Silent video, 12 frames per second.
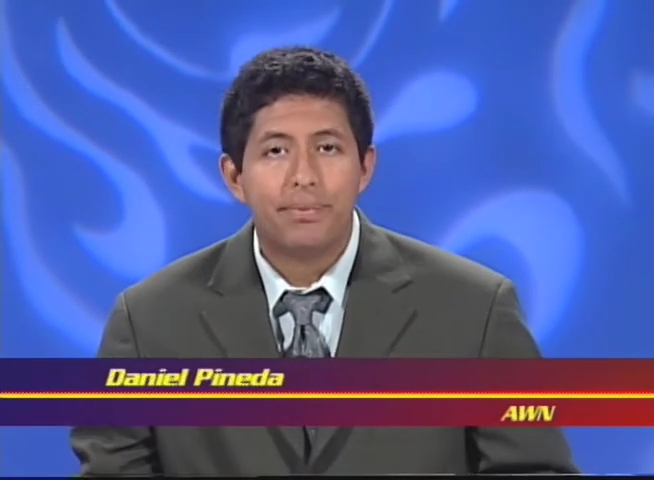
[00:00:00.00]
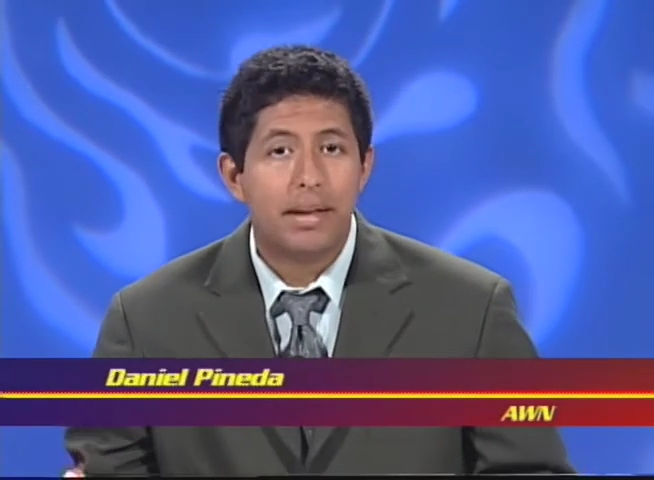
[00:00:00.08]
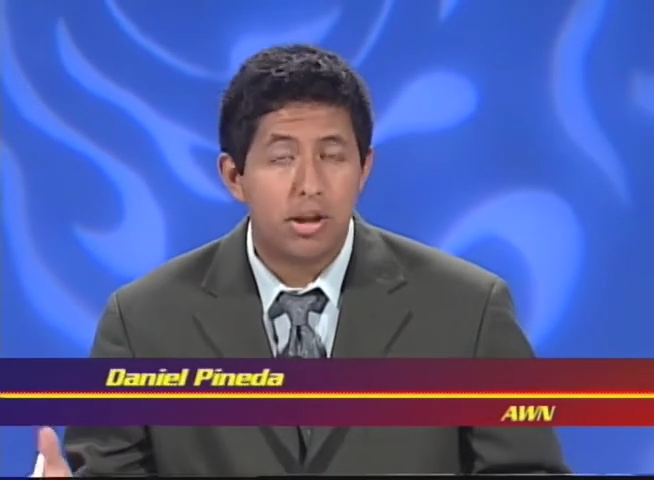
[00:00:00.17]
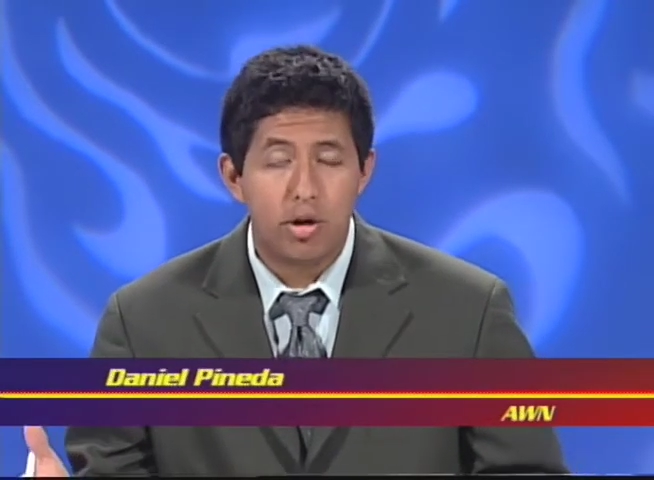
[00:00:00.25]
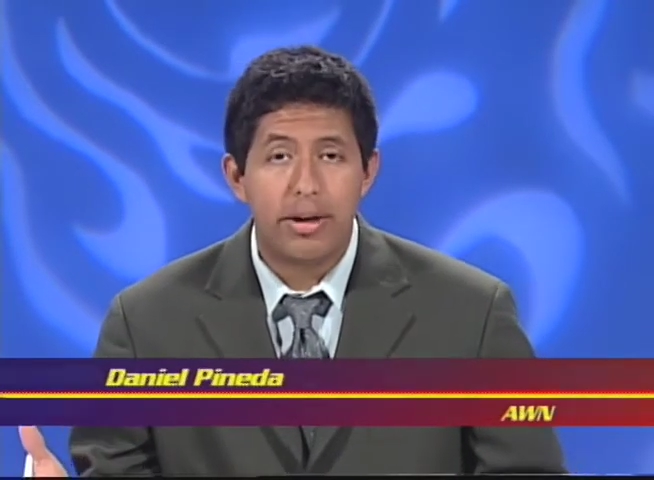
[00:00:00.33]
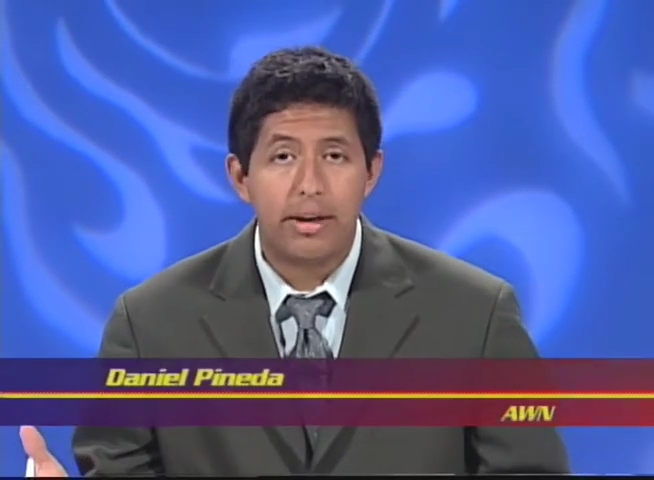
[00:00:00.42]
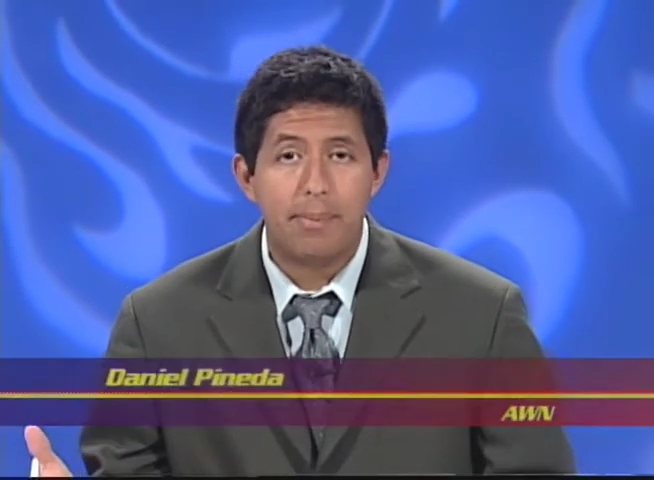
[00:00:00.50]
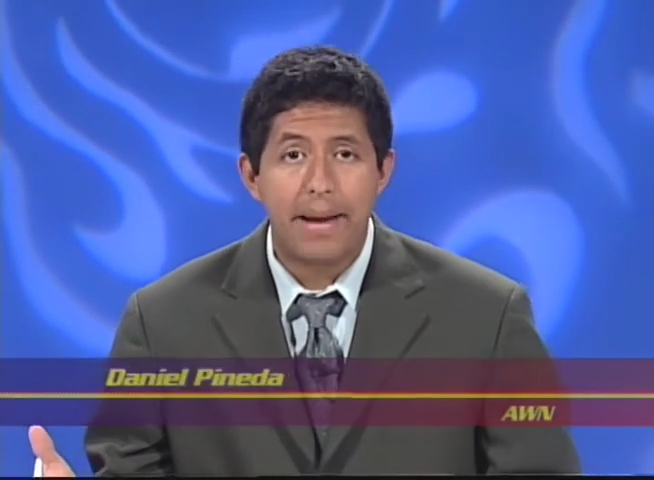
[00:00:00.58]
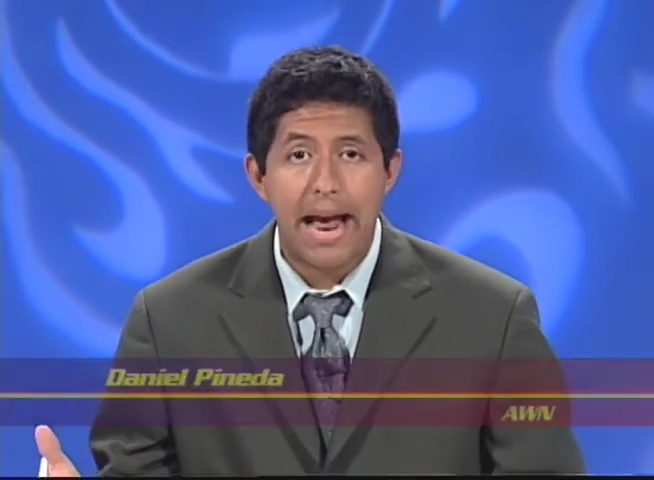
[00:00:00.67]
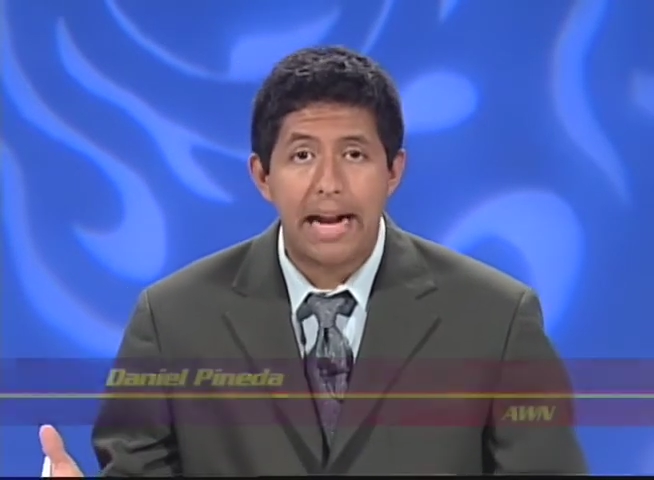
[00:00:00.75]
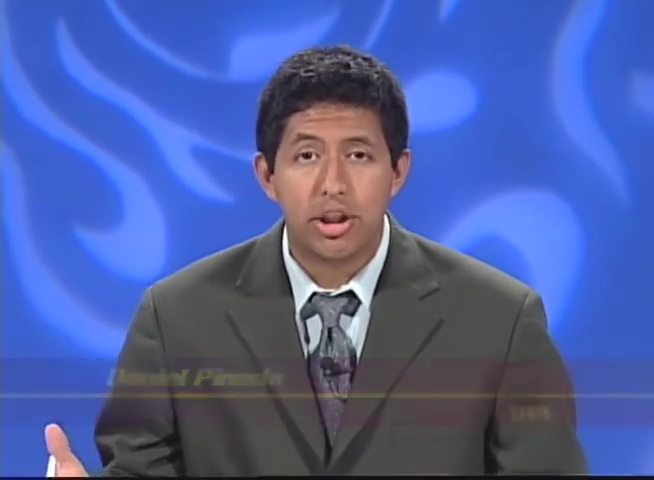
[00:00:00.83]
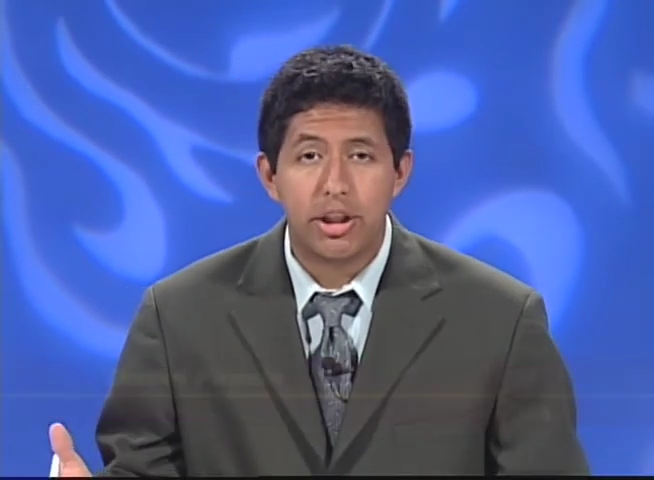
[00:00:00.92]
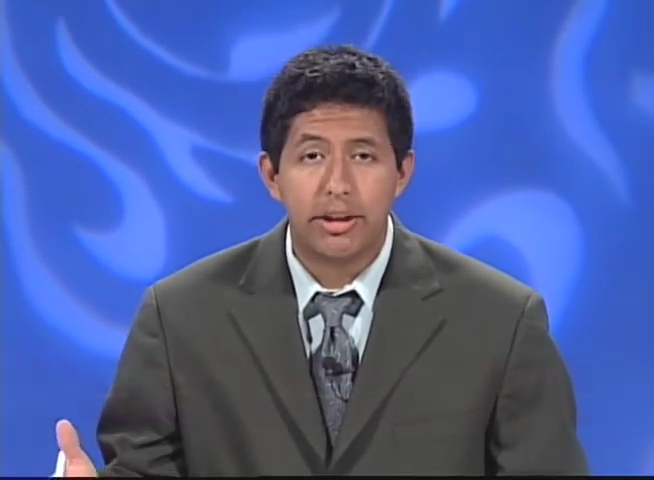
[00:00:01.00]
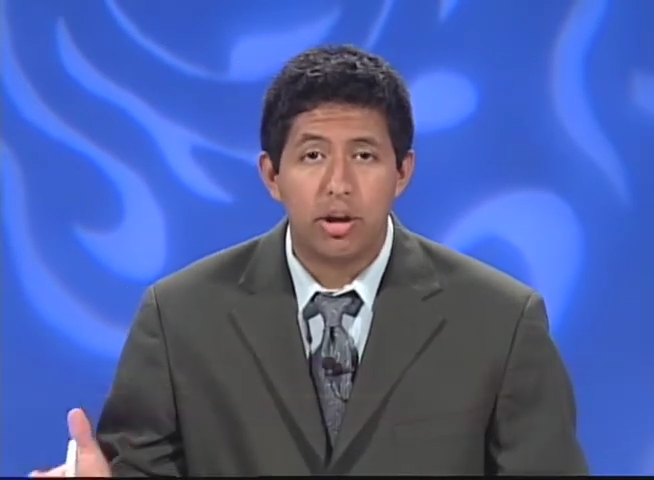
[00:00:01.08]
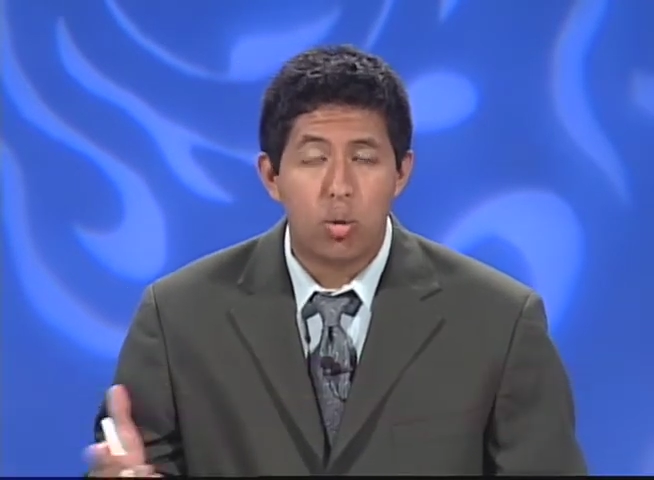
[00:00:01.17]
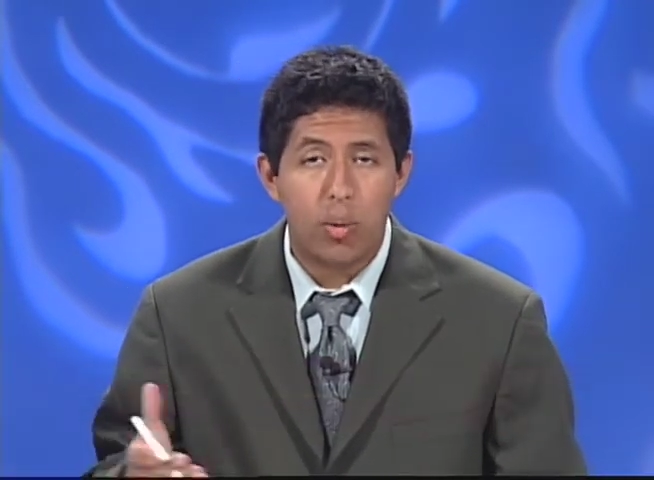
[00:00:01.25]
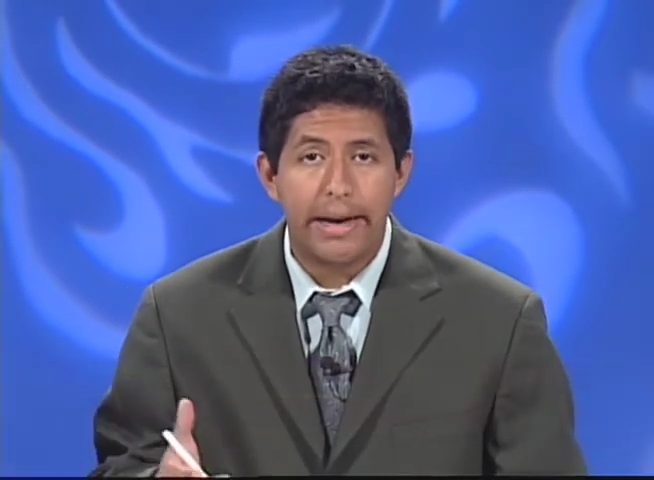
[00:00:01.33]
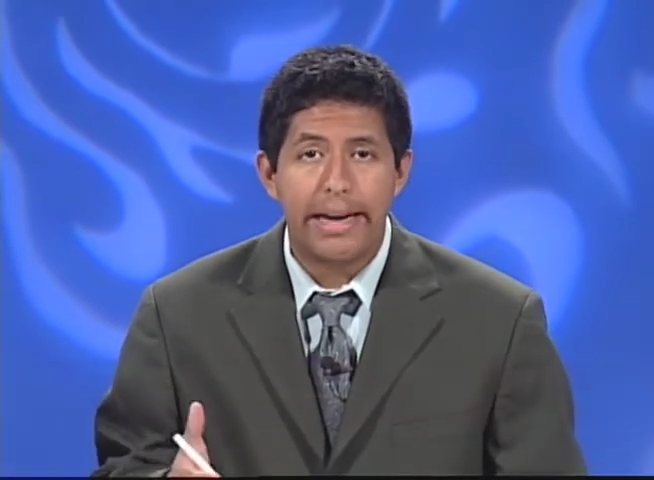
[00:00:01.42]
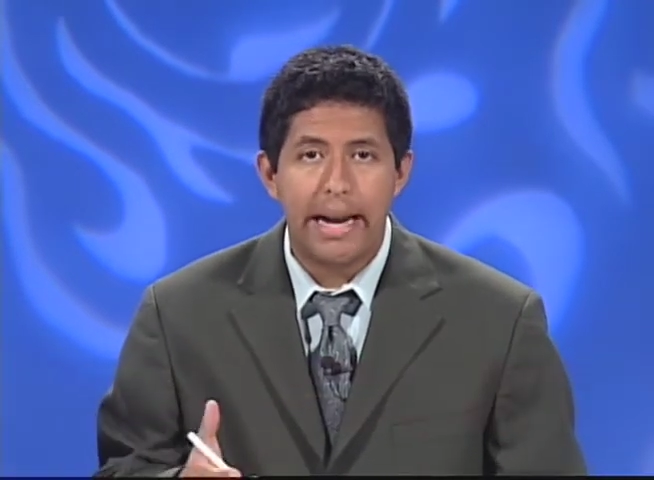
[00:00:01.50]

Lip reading: As you can imagine, the quake